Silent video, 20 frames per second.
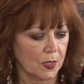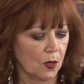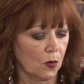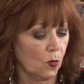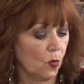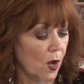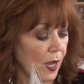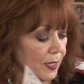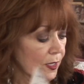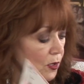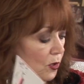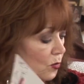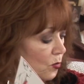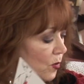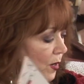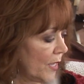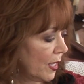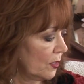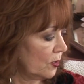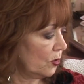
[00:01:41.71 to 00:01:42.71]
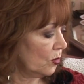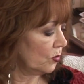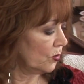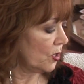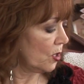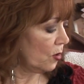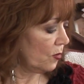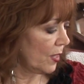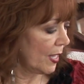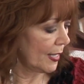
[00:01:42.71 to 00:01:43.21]
Why go red? You'll
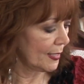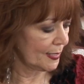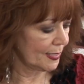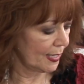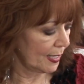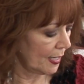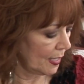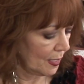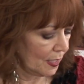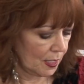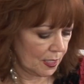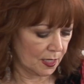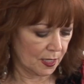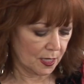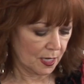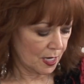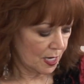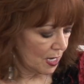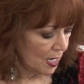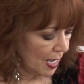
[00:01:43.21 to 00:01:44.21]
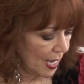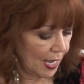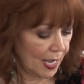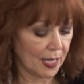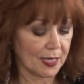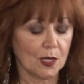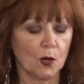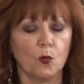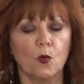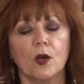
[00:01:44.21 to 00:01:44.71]
know that day.
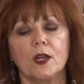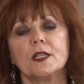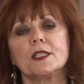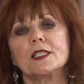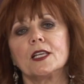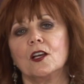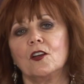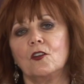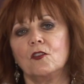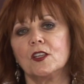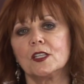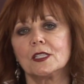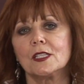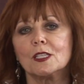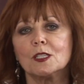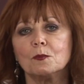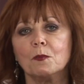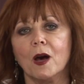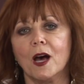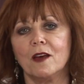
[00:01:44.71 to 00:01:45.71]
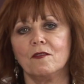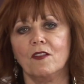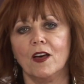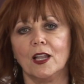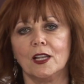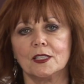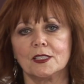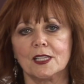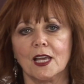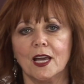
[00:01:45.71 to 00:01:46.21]
And I want to tell you, this is my
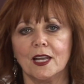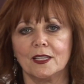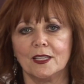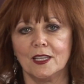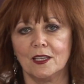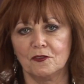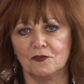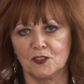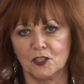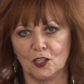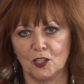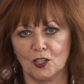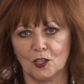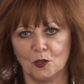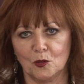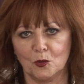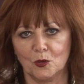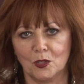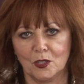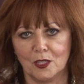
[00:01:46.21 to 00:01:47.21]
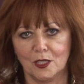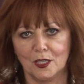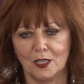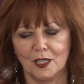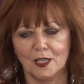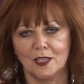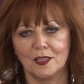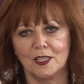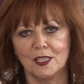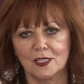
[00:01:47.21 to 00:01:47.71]
Valentine gift to you.
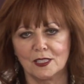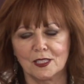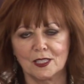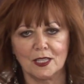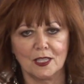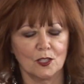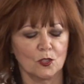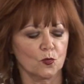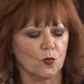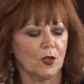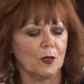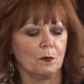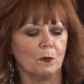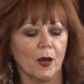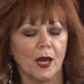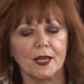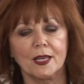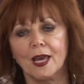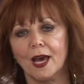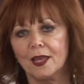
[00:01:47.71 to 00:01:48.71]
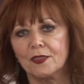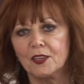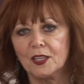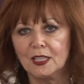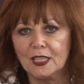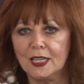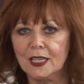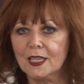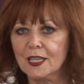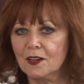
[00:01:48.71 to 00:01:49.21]
This is written by Kathy
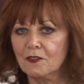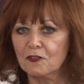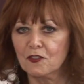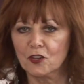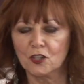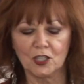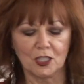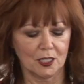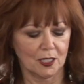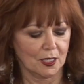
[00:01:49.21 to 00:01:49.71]
Lee Gifford.